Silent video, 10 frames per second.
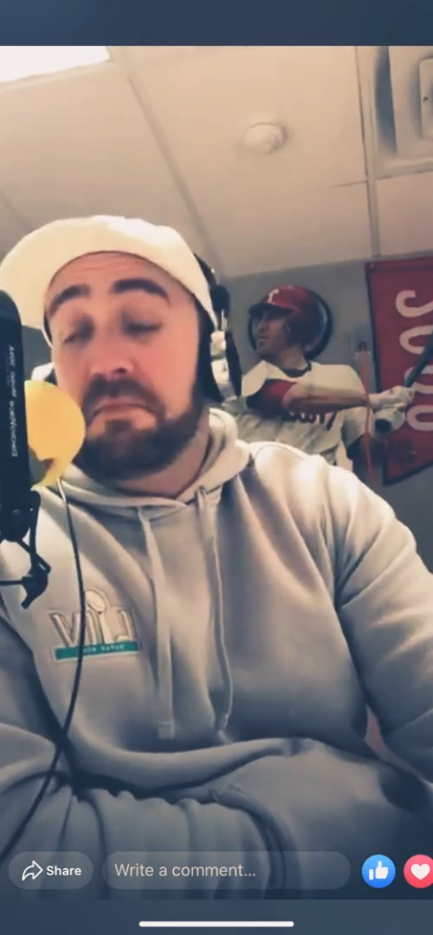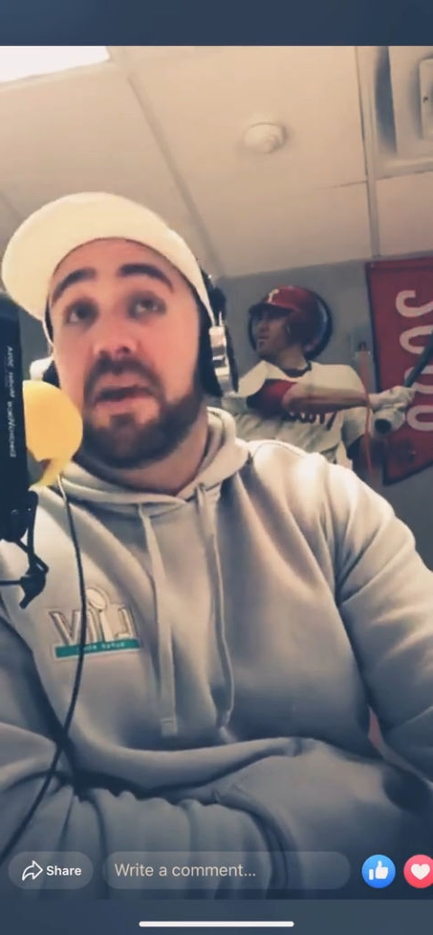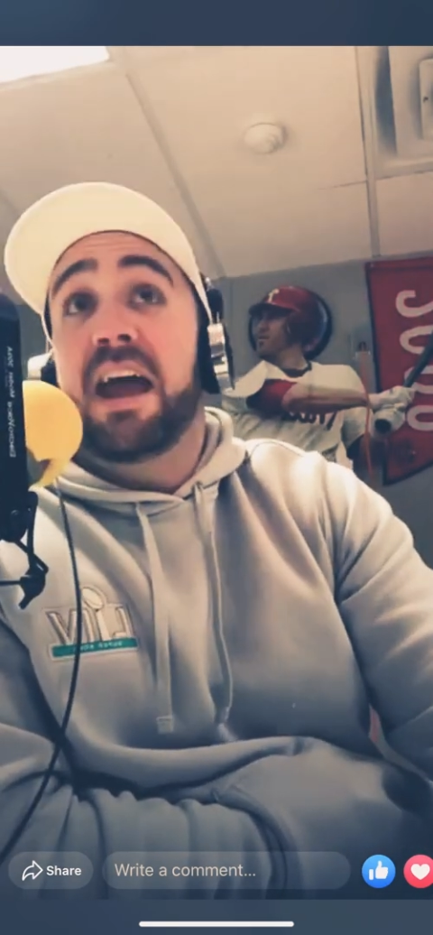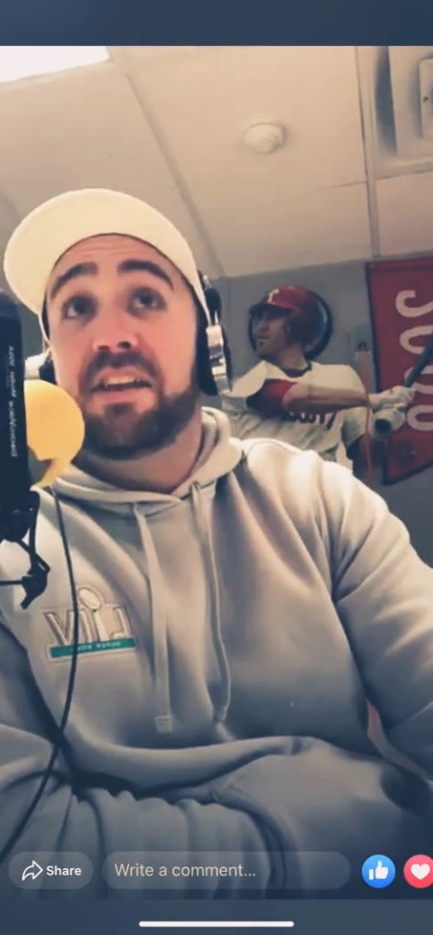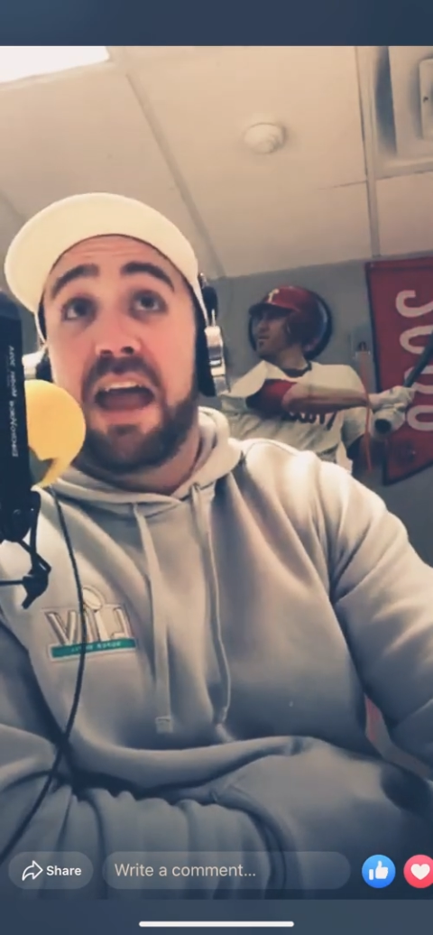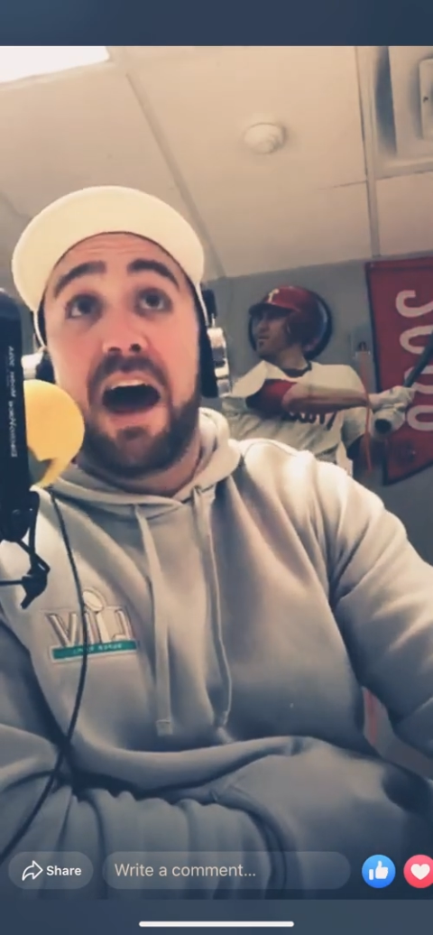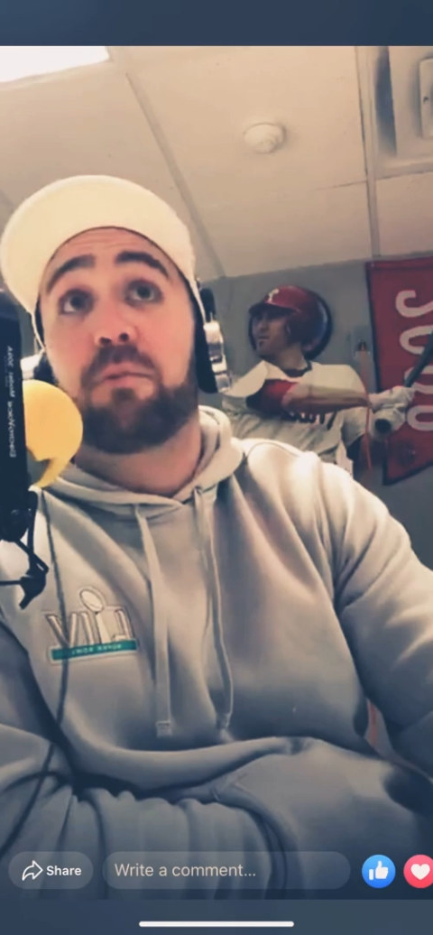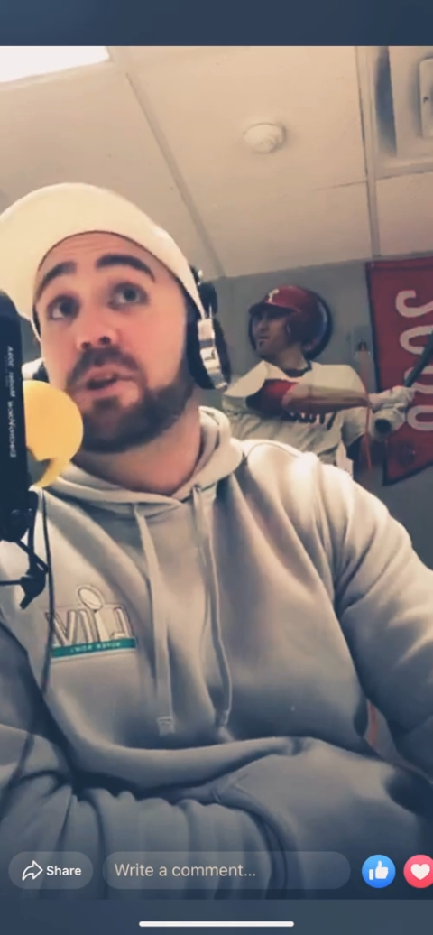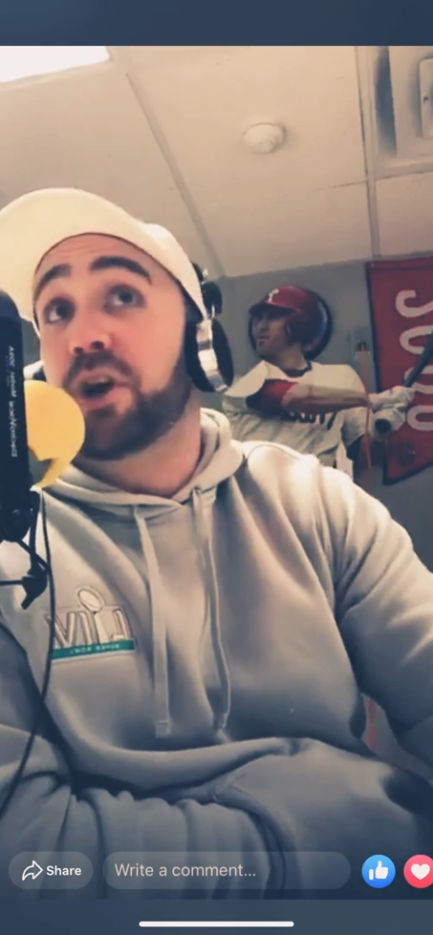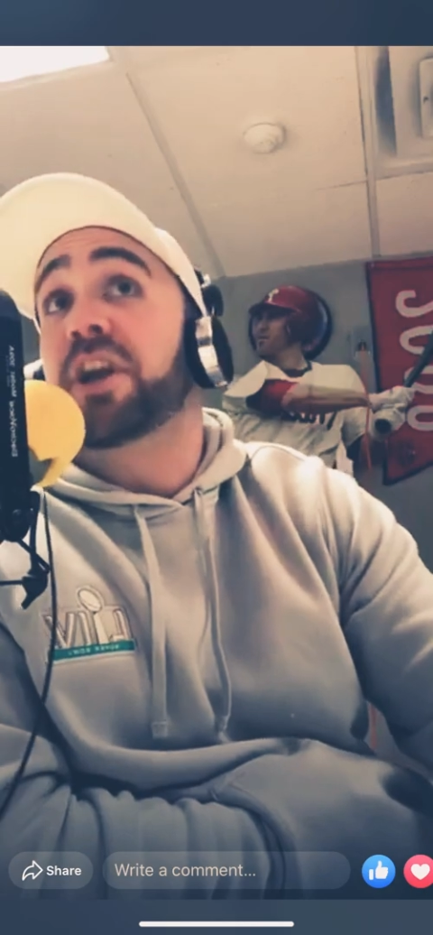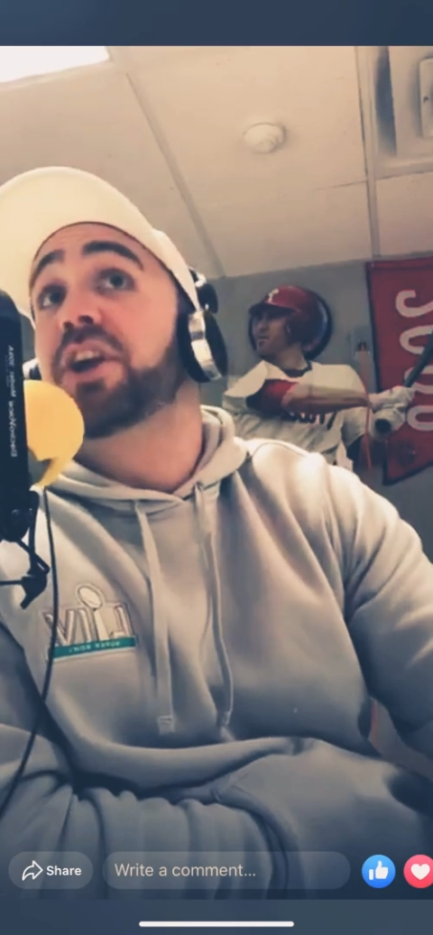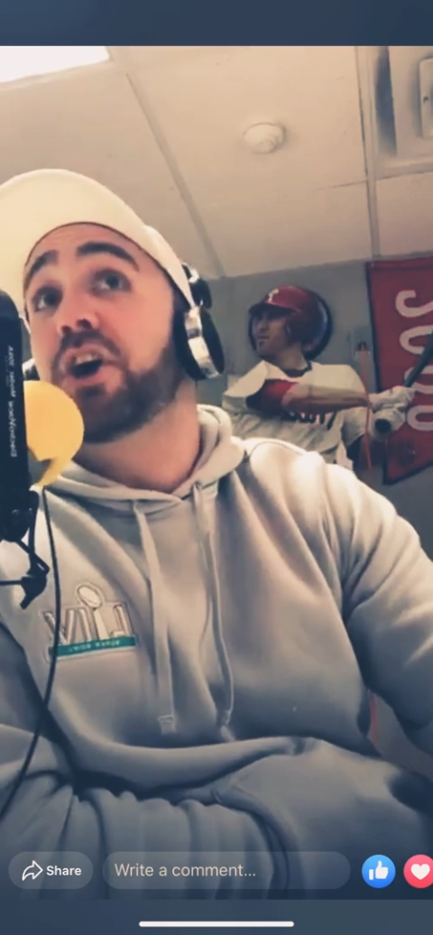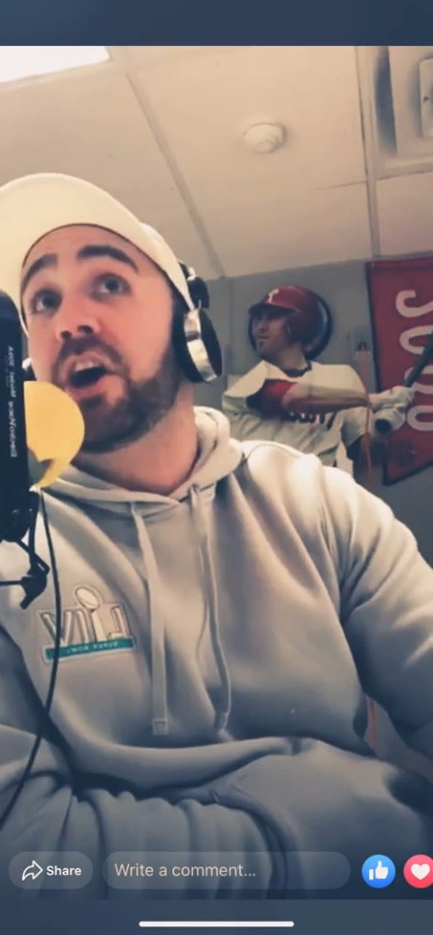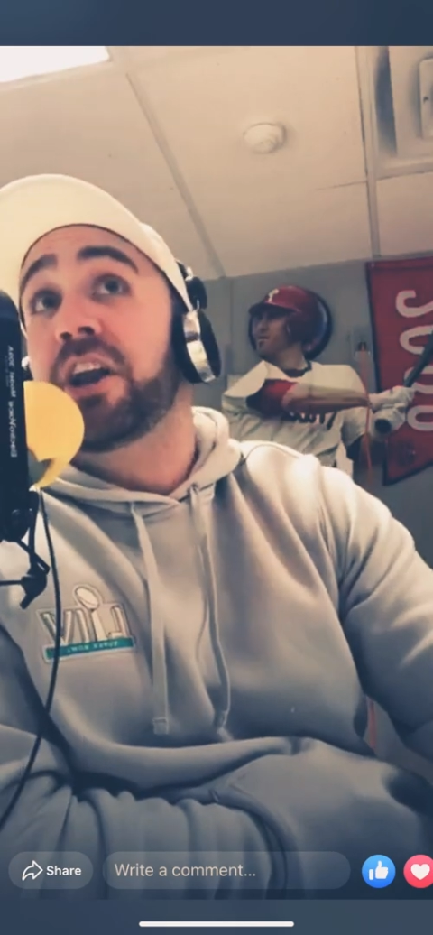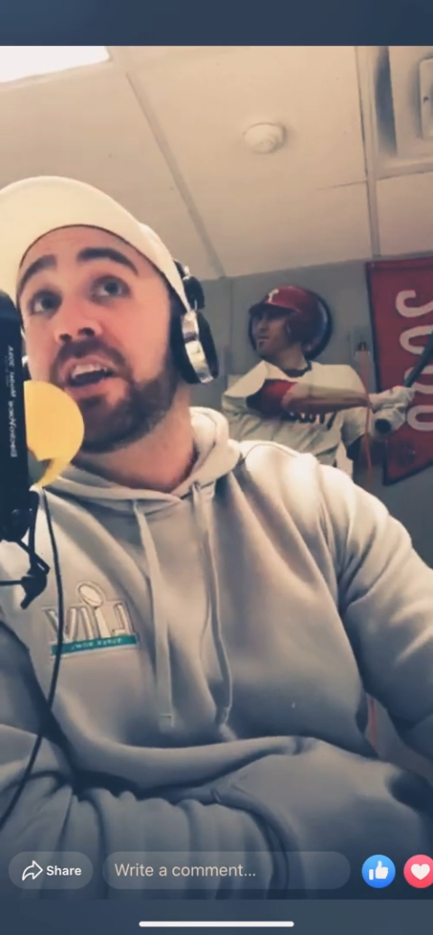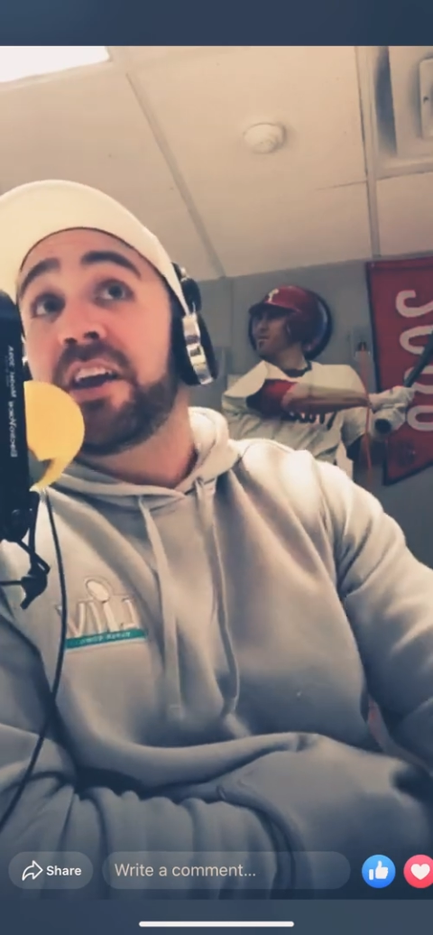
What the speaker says: and now we're looking good.